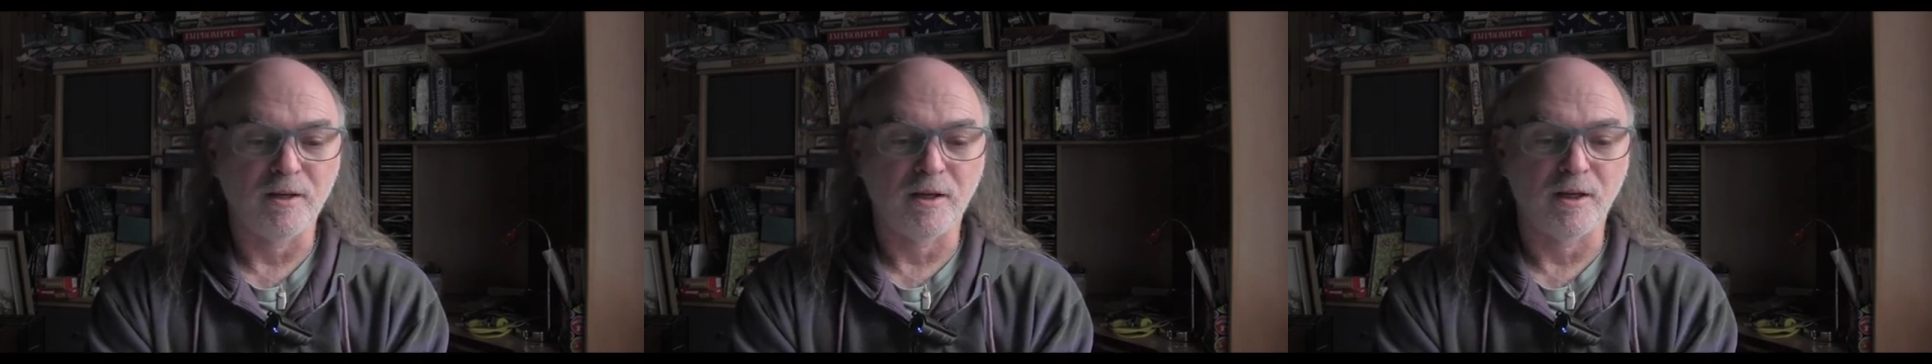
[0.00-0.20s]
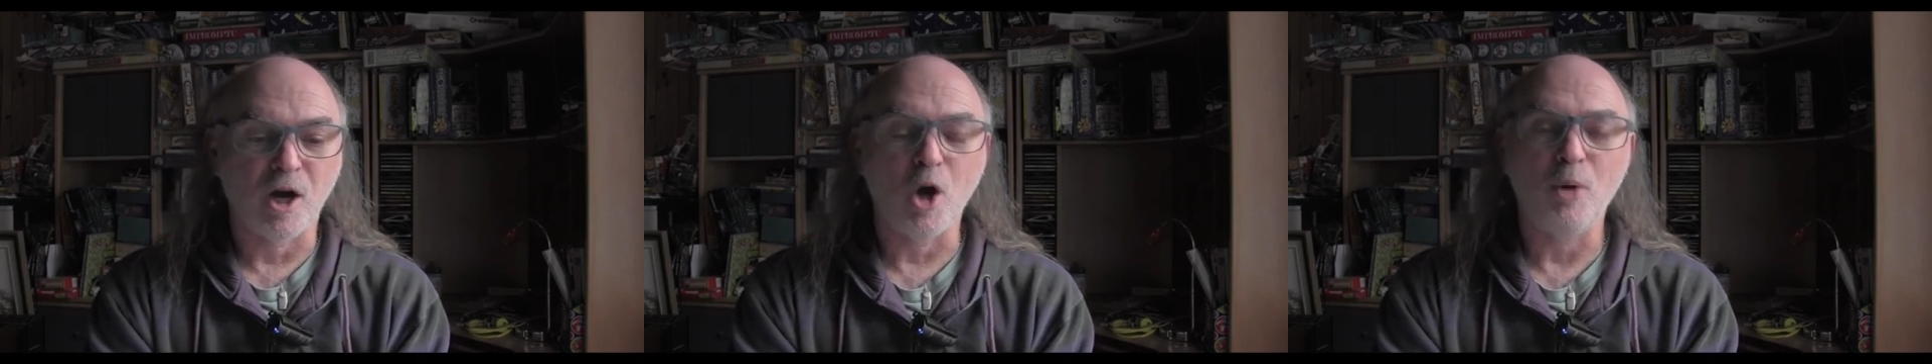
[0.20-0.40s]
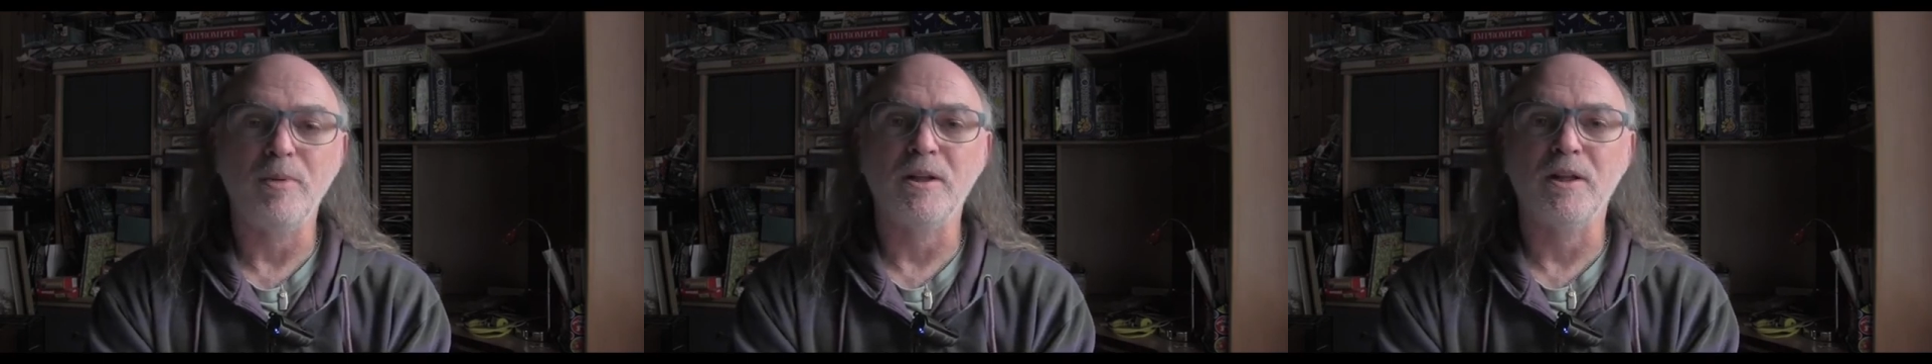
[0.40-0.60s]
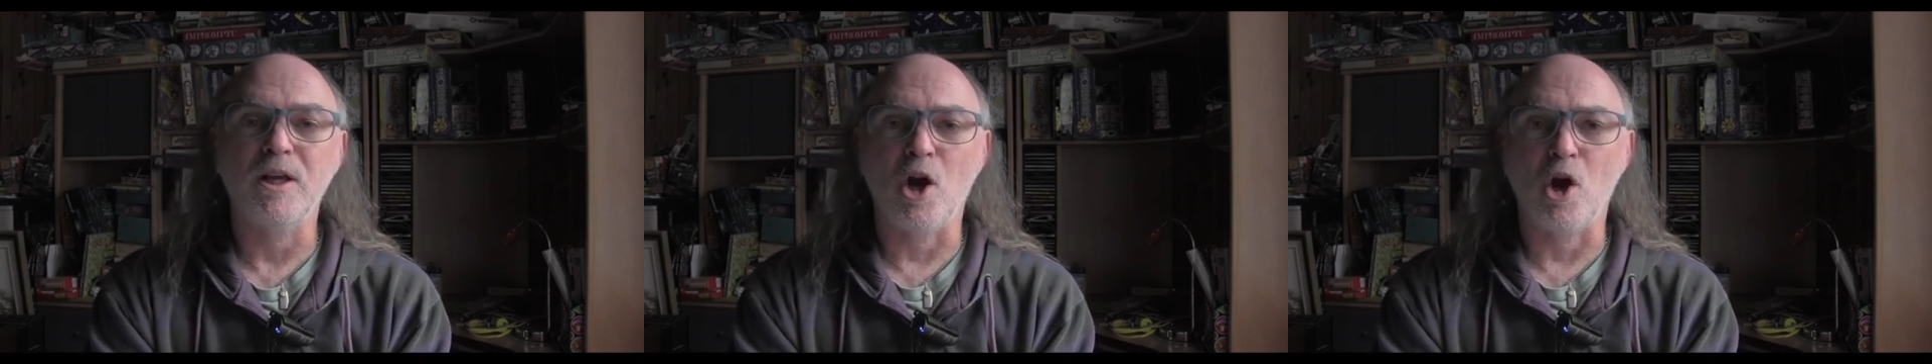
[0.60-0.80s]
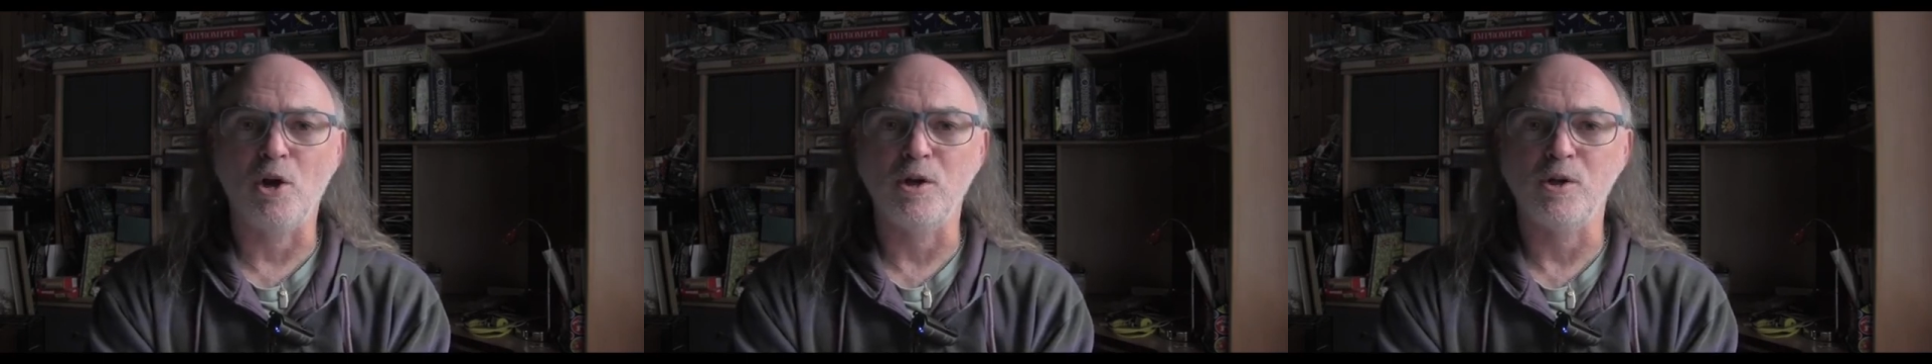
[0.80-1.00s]
and hoping
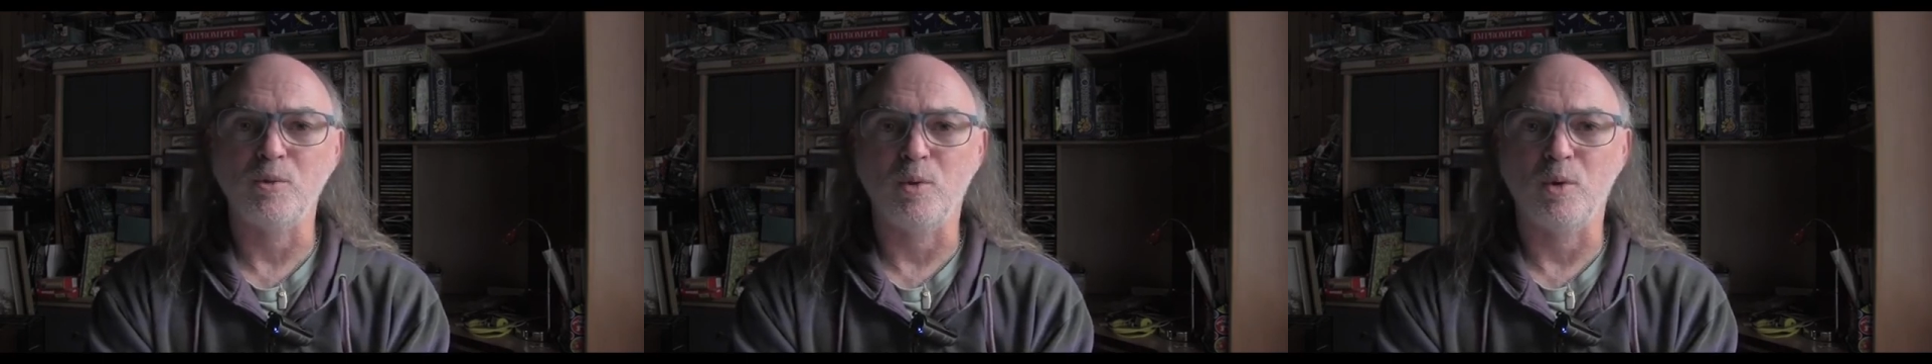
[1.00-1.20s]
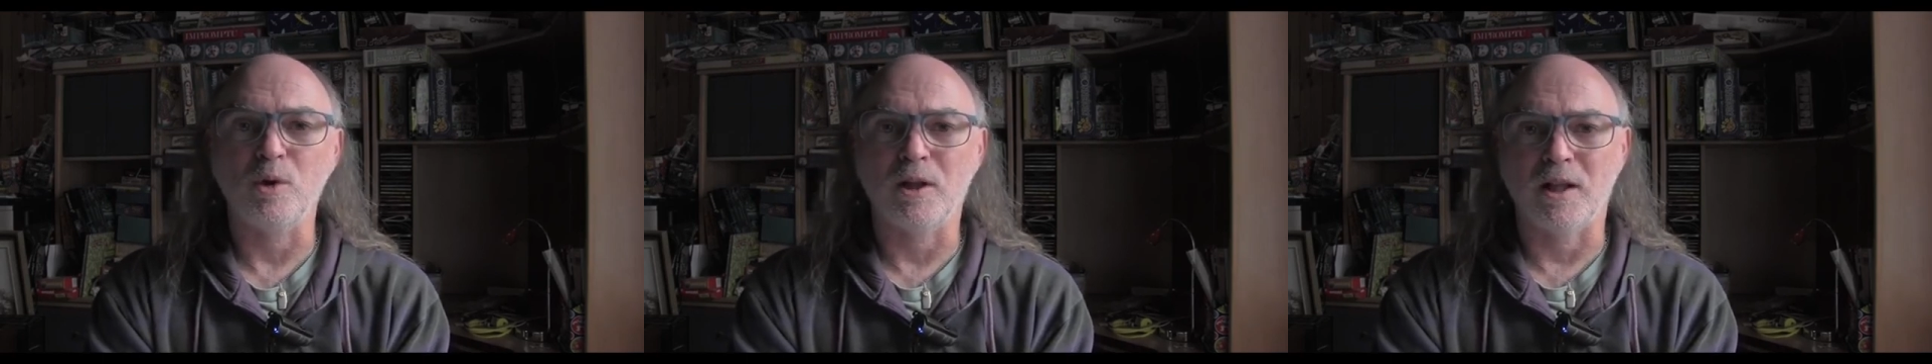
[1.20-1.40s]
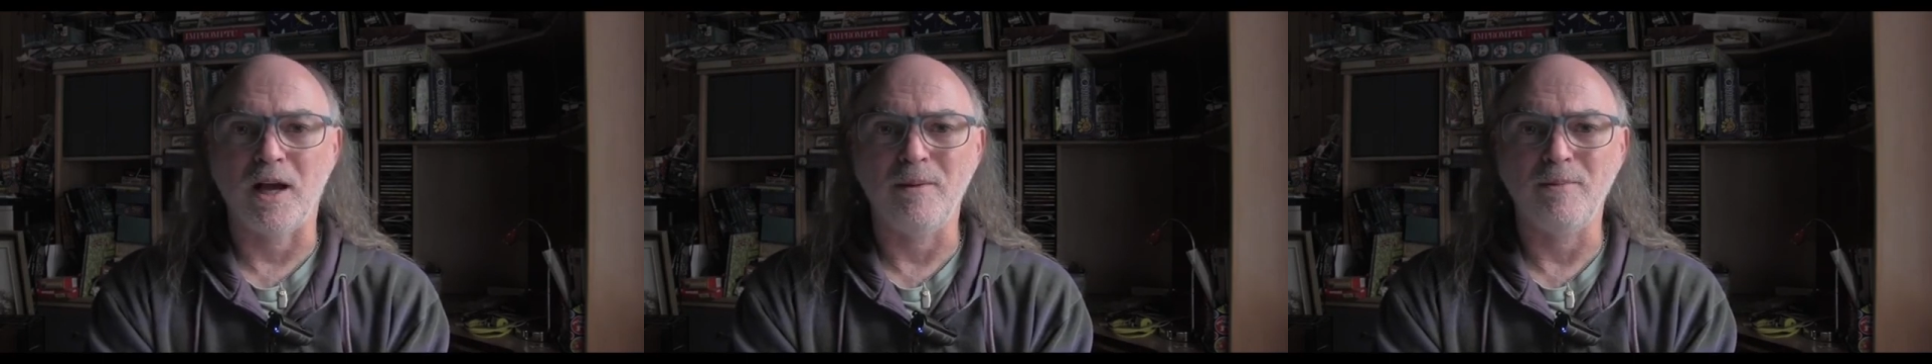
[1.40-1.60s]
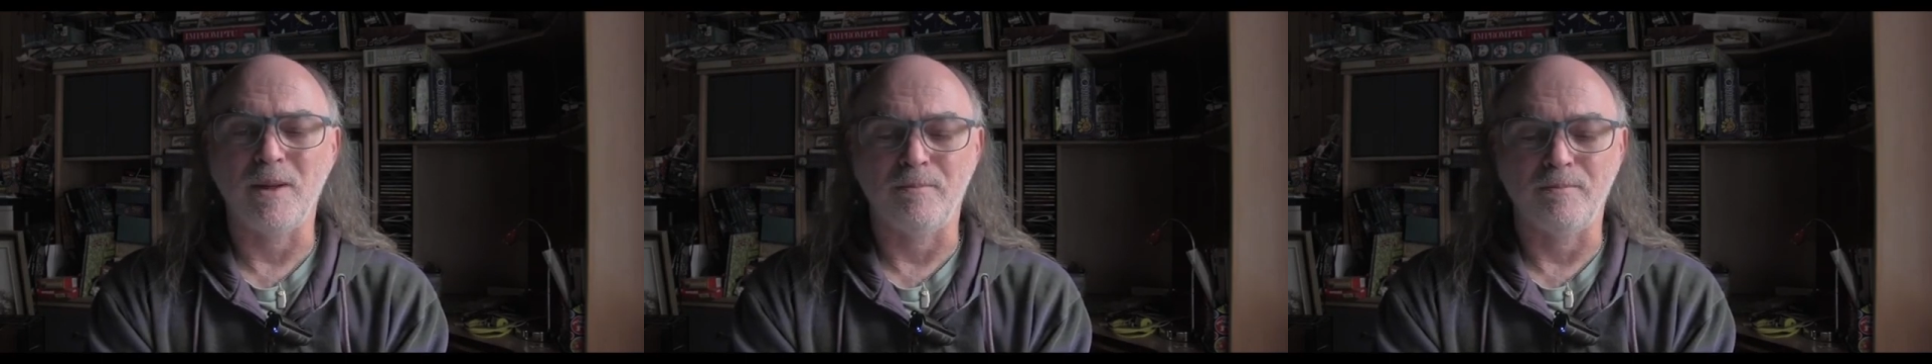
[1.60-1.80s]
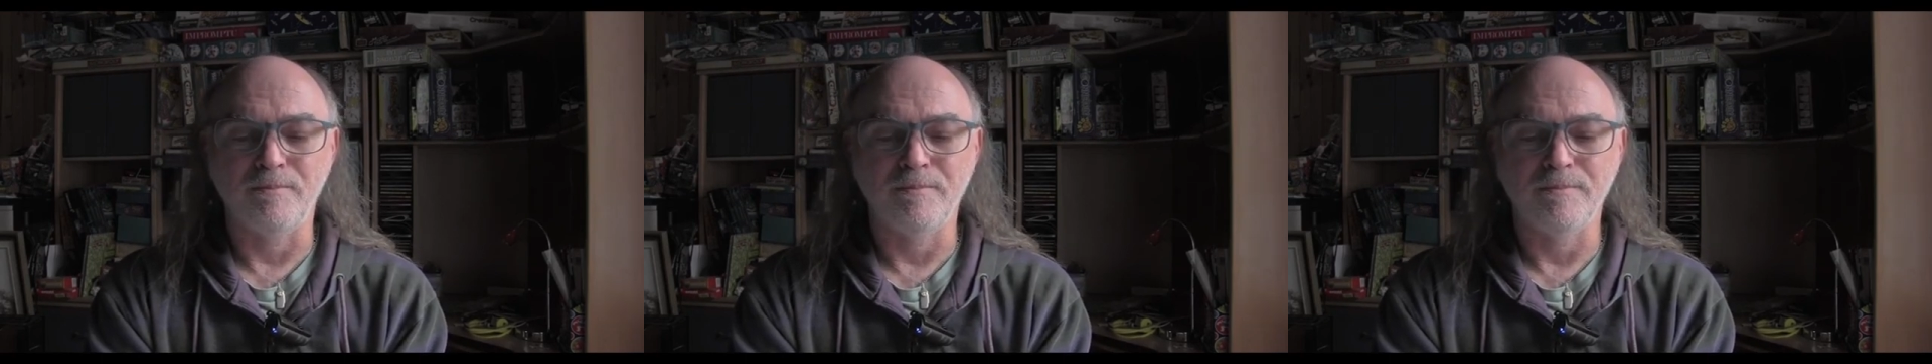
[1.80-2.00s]
the owners will claim
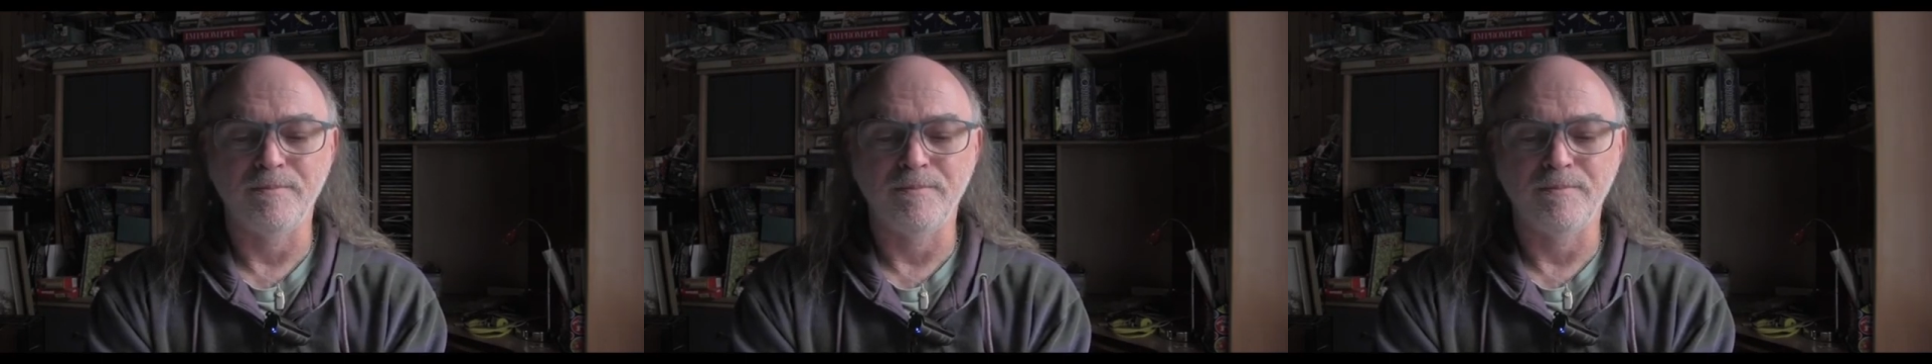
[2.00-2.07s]
them.